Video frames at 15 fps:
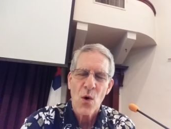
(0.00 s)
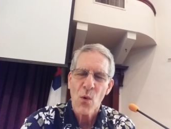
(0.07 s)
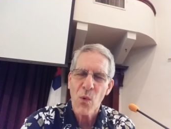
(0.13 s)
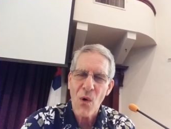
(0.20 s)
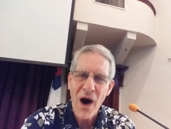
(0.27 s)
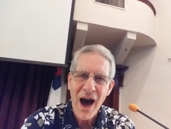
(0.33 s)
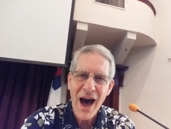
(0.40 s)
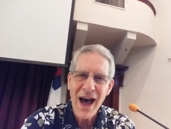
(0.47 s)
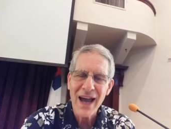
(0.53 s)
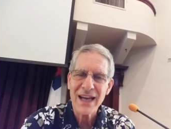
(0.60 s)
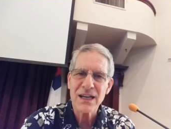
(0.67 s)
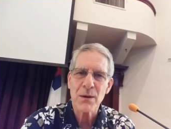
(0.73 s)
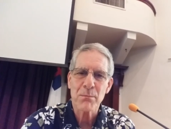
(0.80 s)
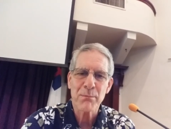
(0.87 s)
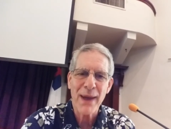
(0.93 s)
Why
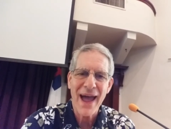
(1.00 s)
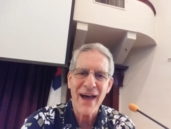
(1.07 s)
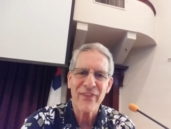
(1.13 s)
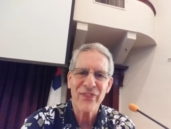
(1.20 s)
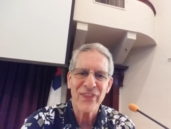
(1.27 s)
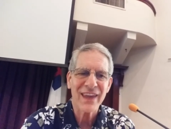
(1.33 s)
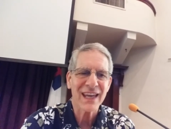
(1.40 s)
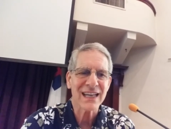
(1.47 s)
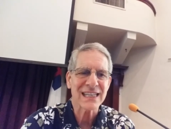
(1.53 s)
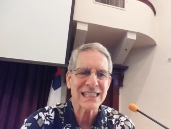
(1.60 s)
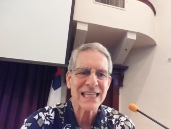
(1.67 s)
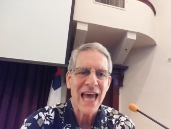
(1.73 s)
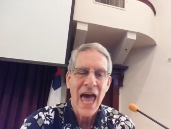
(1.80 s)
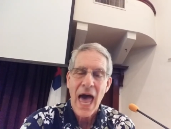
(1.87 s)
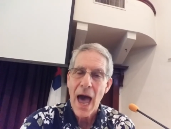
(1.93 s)
do bad things
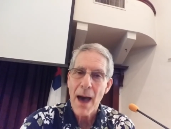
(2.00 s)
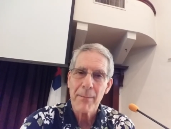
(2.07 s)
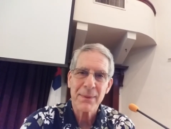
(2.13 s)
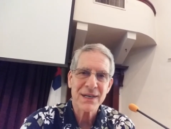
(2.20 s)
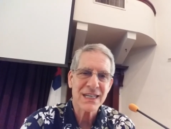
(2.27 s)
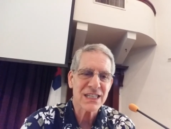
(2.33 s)
happen